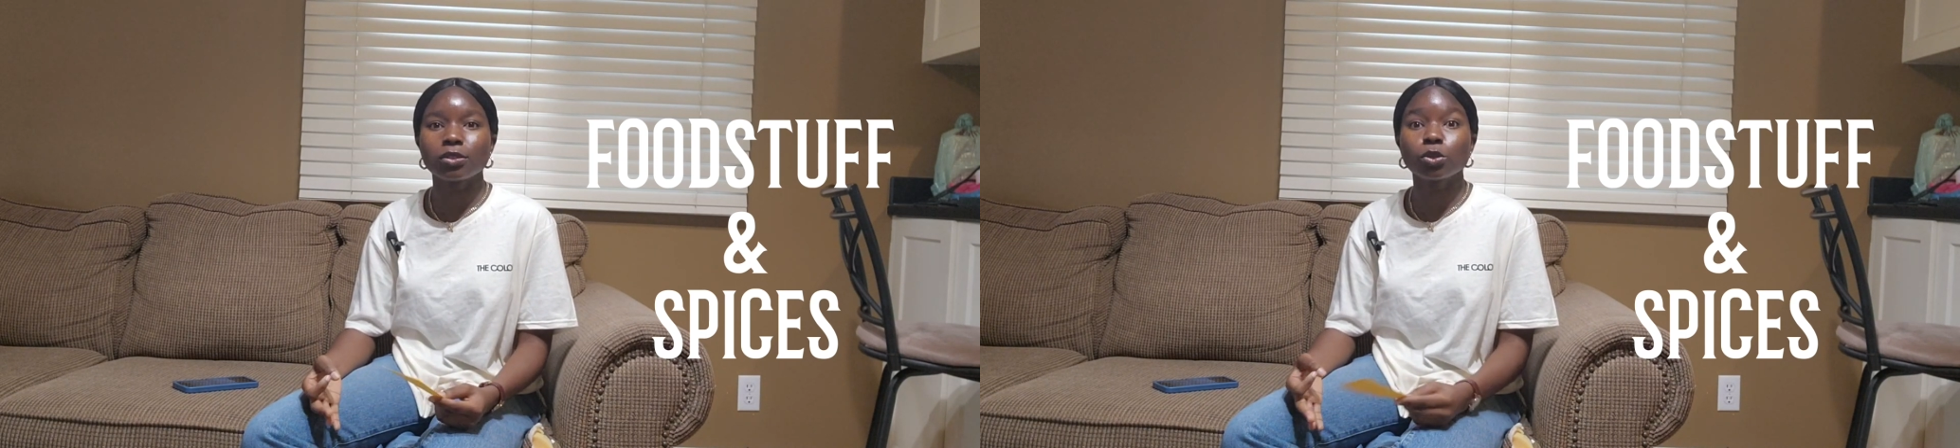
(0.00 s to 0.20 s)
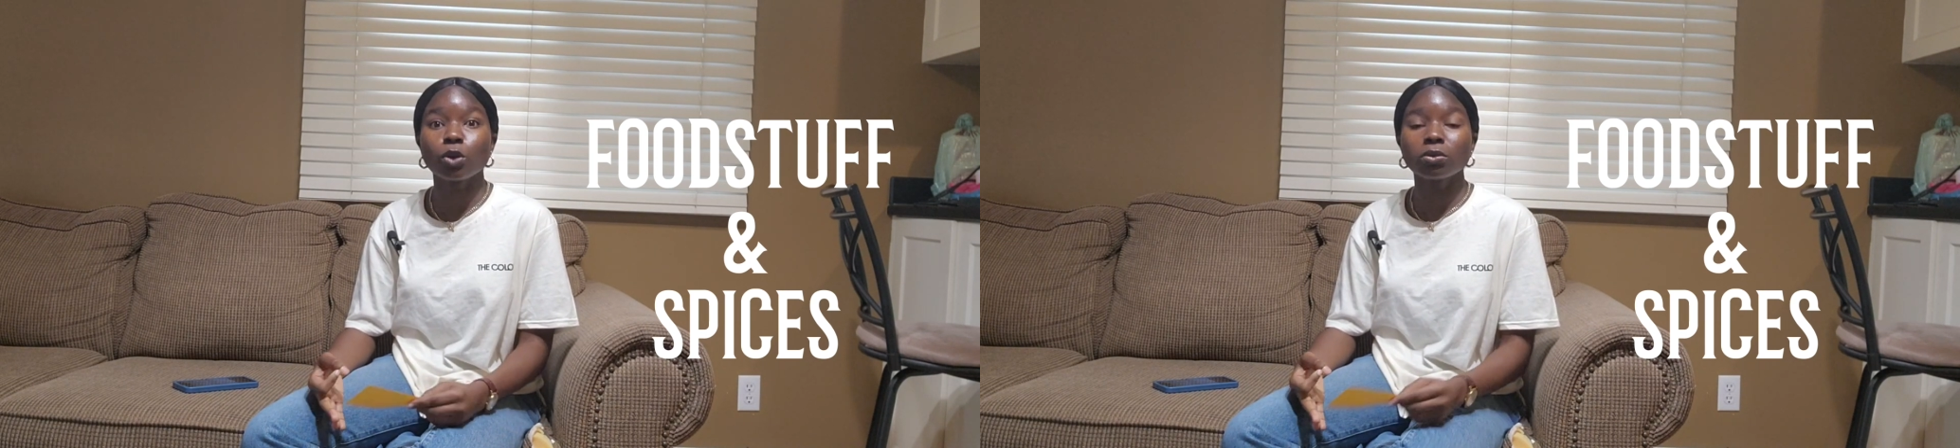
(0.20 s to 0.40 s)

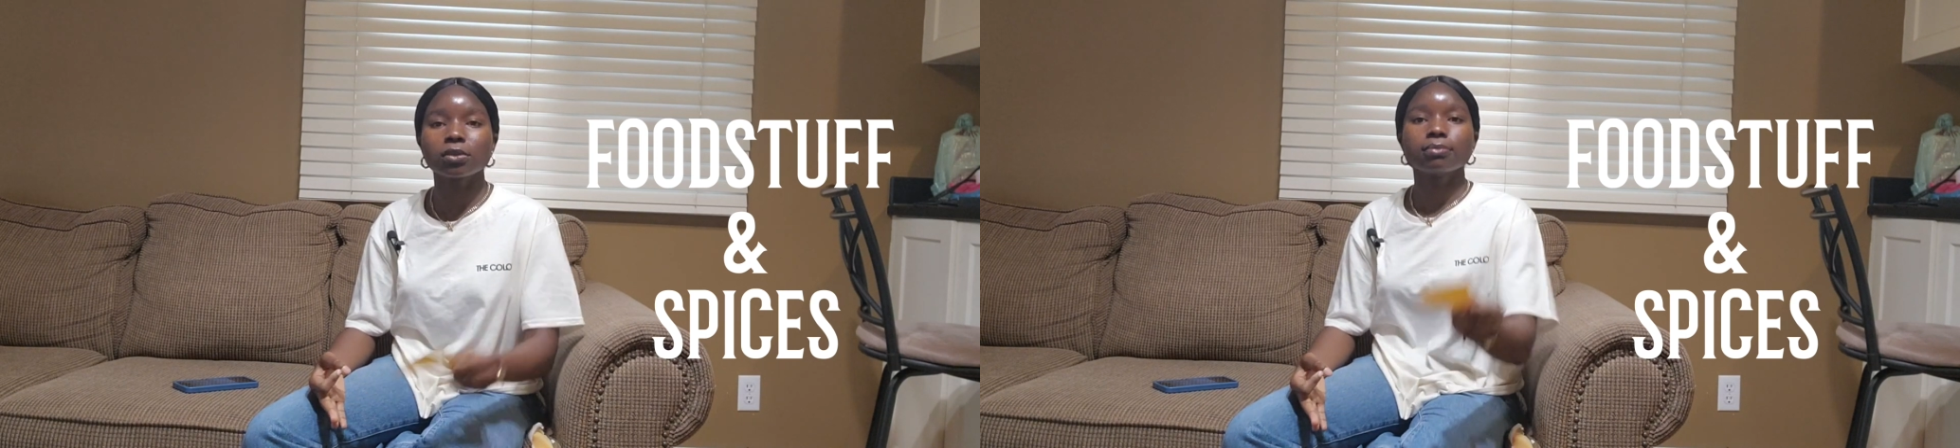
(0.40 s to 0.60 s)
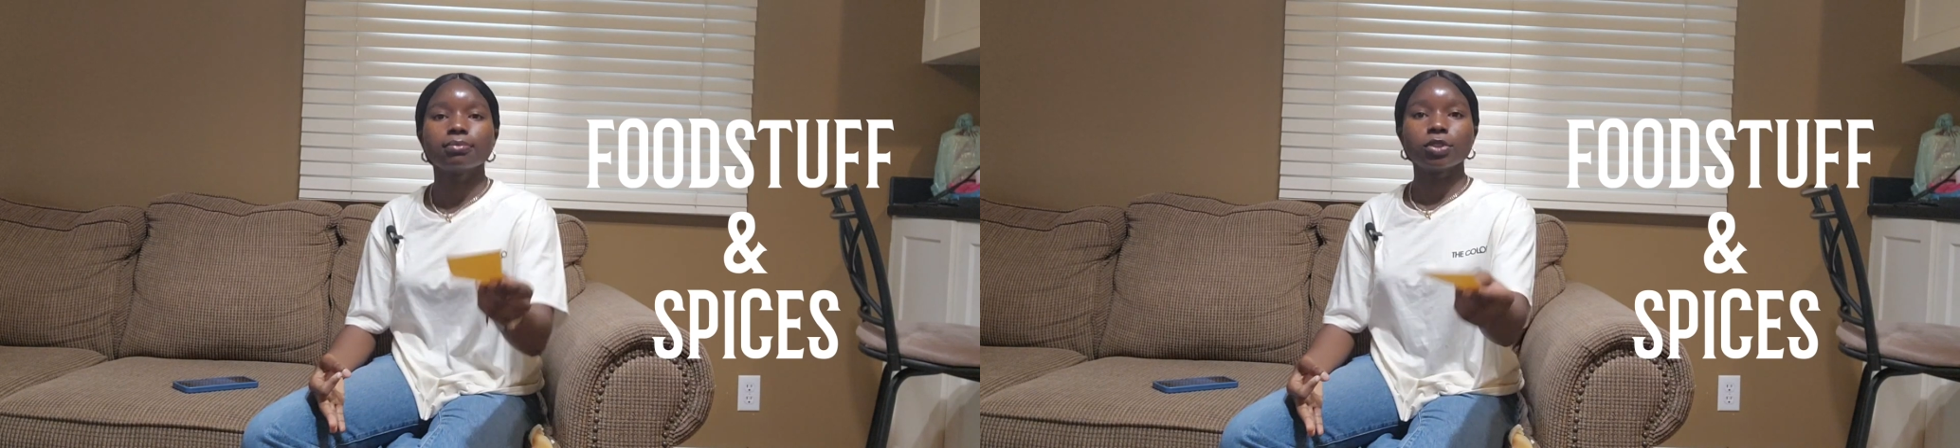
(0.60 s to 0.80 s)

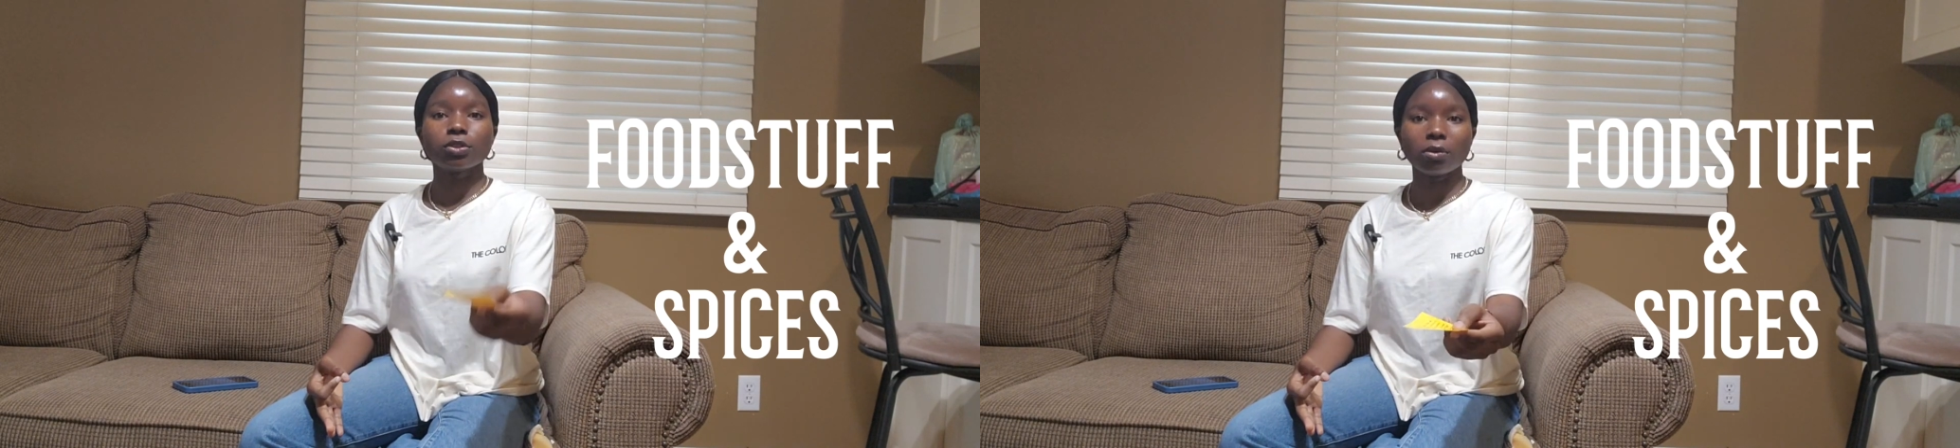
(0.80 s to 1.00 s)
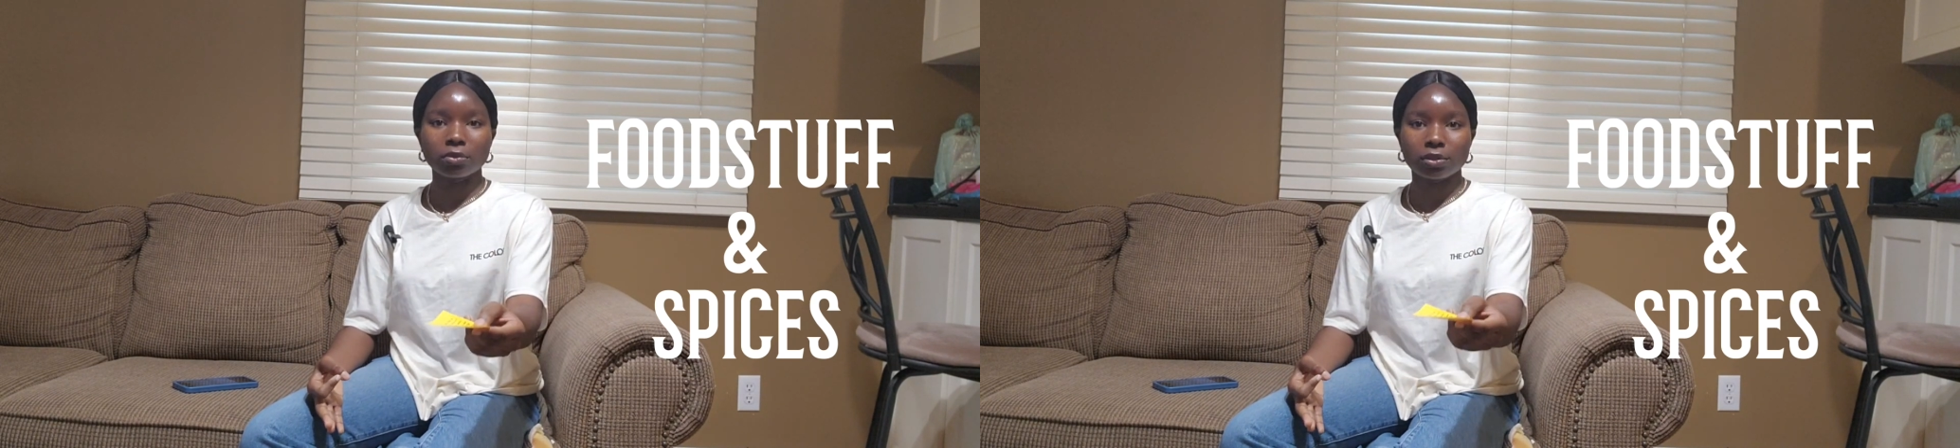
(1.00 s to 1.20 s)

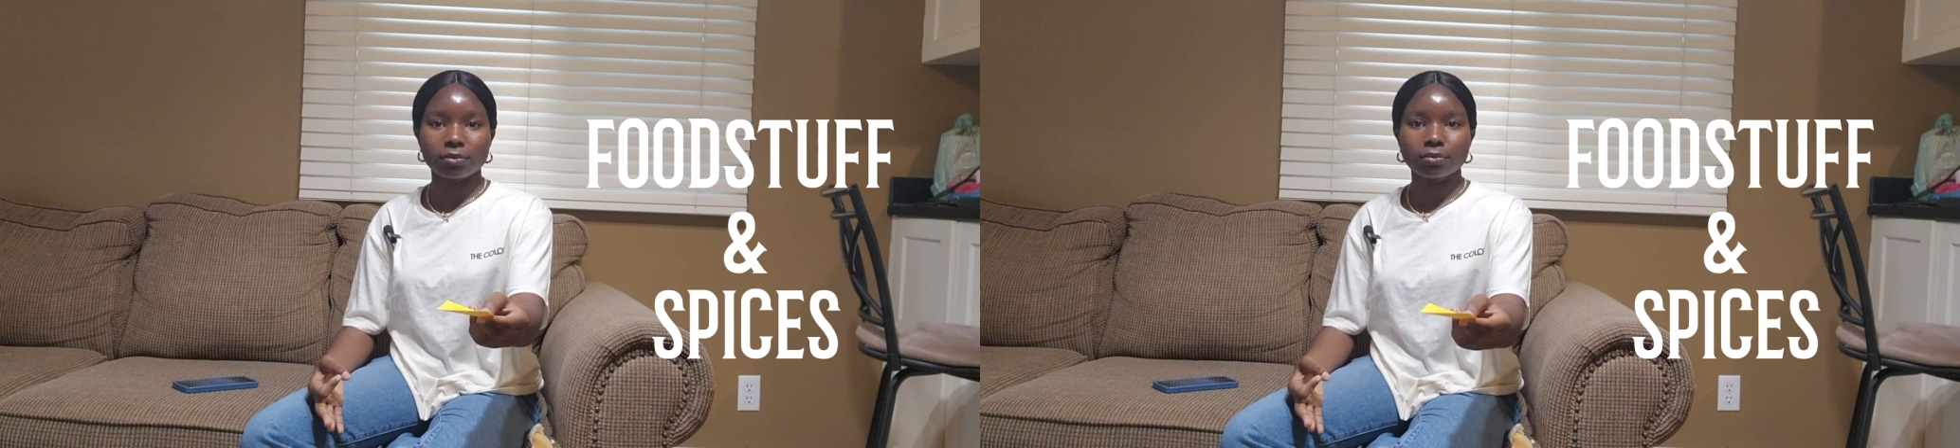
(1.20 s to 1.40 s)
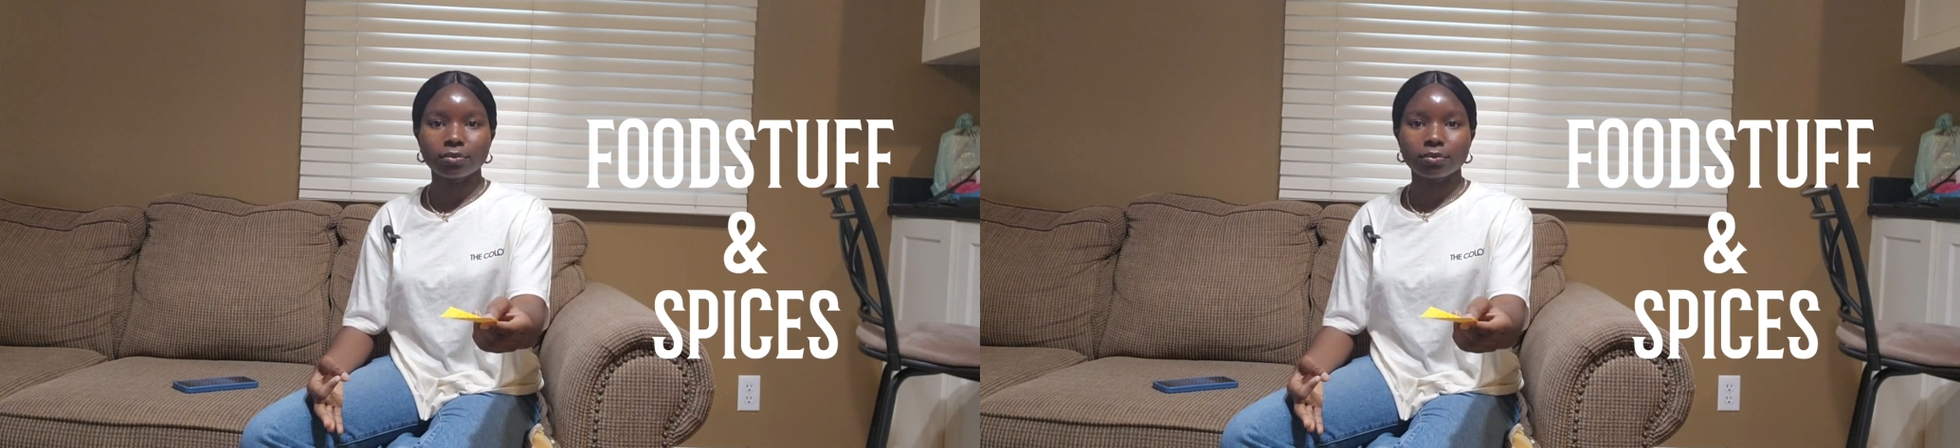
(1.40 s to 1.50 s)
salt.